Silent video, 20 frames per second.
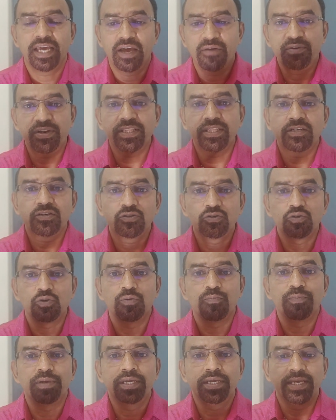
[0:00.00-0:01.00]
everything
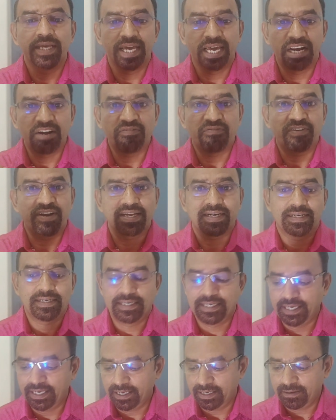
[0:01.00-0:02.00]
should be reflected
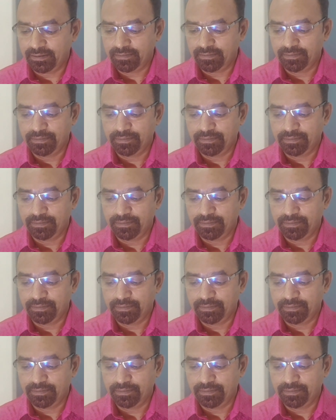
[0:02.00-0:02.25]
here.